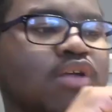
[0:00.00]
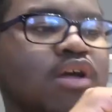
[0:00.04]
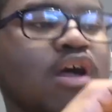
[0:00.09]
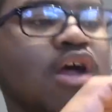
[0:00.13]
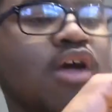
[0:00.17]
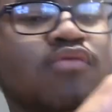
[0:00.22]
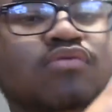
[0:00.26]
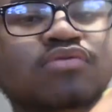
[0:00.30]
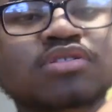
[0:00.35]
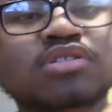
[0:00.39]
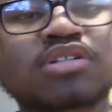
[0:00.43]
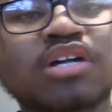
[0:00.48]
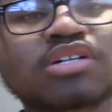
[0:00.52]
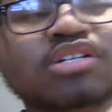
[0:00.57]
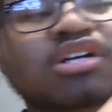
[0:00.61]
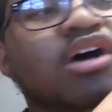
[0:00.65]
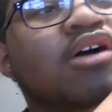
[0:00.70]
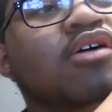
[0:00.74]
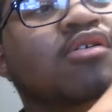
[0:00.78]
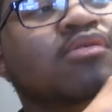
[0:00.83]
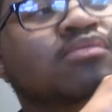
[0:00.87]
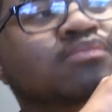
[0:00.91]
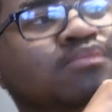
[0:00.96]
I really like
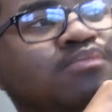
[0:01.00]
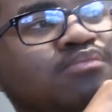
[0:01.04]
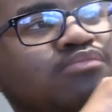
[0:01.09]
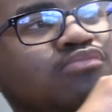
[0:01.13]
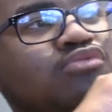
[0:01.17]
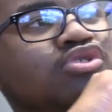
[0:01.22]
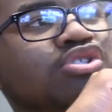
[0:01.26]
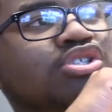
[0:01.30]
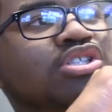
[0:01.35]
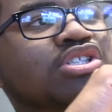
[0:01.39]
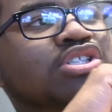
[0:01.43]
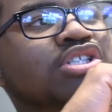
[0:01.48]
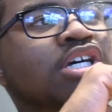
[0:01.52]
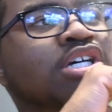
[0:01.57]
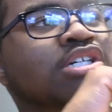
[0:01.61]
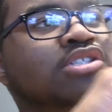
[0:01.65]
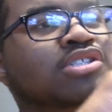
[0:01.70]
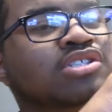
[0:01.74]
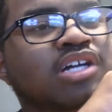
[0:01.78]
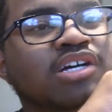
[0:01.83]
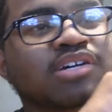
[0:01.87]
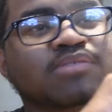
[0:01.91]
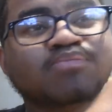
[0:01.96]
how You can
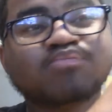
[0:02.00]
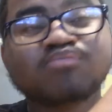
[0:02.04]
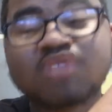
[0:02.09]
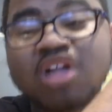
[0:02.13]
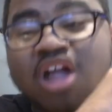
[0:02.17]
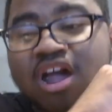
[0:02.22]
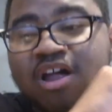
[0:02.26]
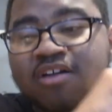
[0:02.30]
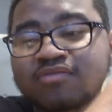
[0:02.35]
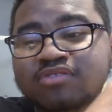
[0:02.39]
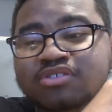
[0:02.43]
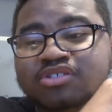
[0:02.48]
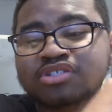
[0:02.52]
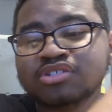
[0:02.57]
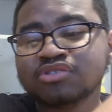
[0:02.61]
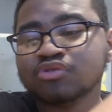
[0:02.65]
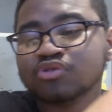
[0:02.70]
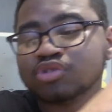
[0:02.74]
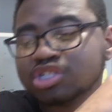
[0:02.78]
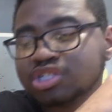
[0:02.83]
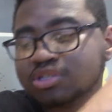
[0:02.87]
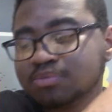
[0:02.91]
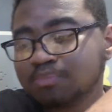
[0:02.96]
taste like every
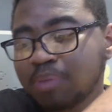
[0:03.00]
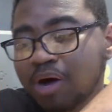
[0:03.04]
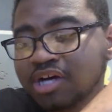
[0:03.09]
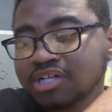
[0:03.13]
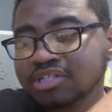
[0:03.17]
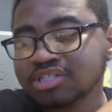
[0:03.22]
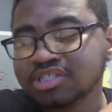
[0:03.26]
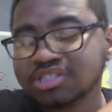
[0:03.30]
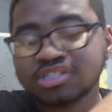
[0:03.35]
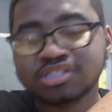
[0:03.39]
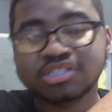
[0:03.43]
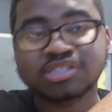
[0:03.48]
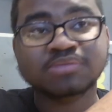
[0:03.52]
single spice in